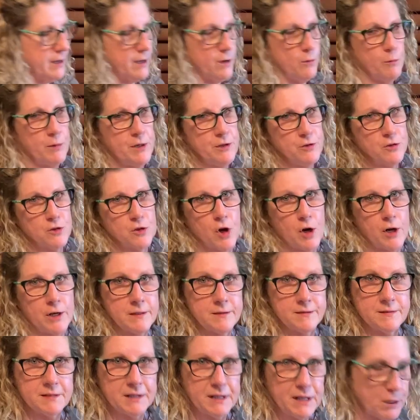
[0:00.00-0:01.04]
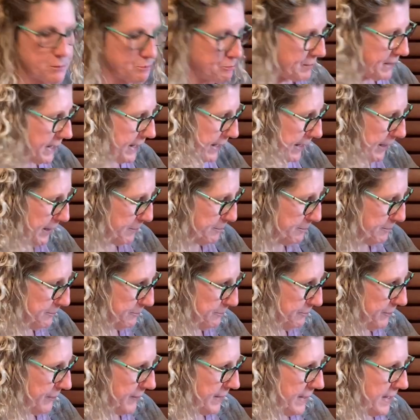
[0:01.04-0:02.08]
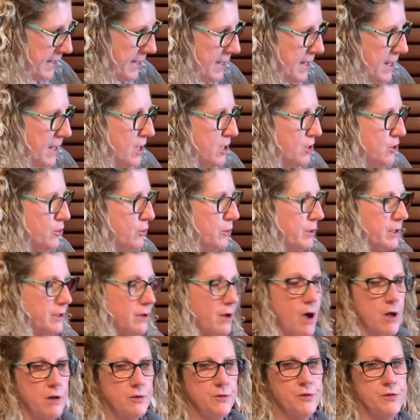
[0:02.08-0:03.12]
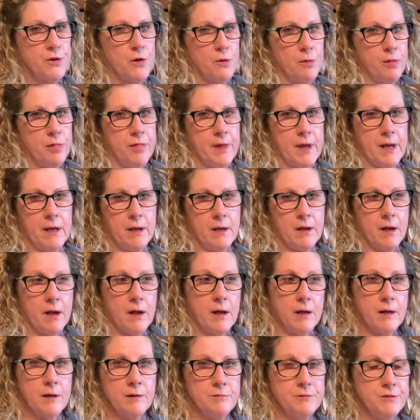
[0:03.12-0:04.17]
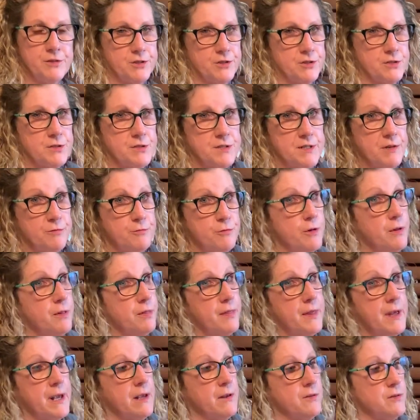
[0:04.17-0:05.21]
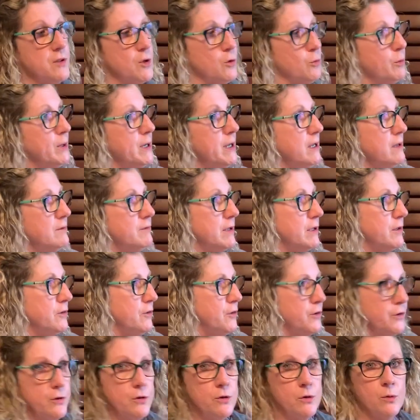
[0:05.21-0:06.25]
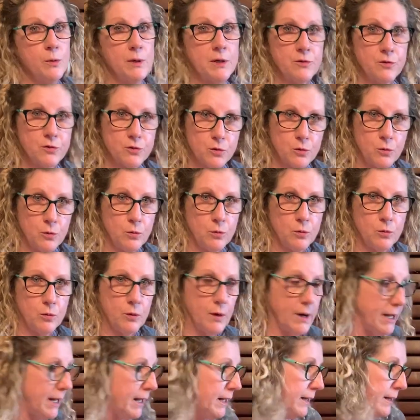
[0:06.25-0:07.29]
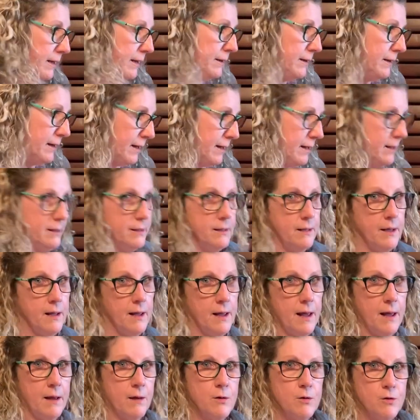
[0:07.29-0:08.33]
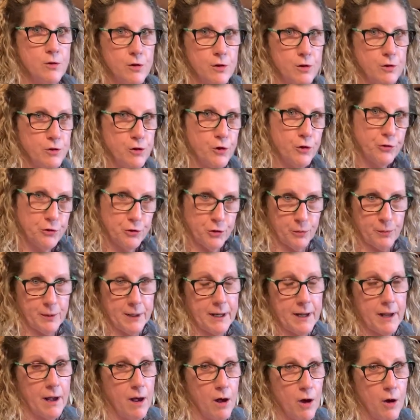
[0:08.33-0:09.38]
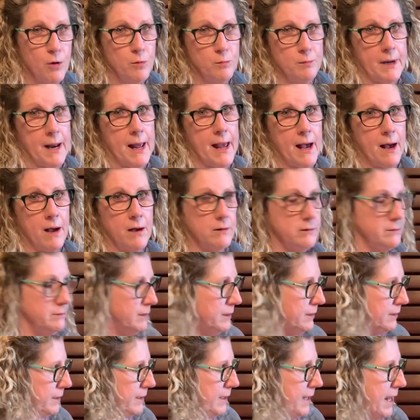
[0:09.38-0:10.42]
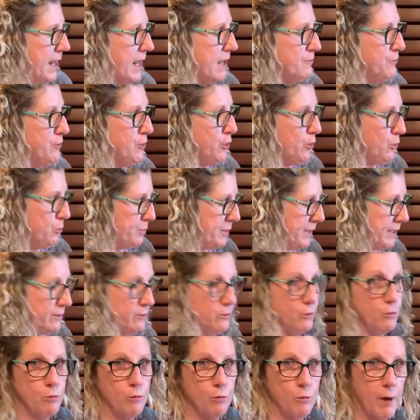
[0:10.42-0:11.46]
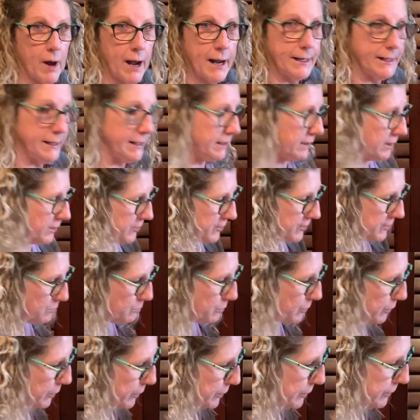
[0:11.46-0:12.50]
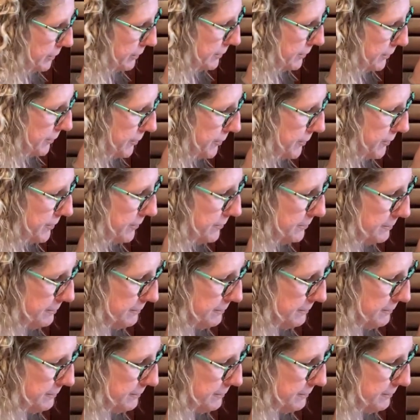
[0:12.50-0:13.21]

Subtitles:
and we start skipping. You can also think of just different things that we even do at school and you're doing at home now. Have you been writing some words?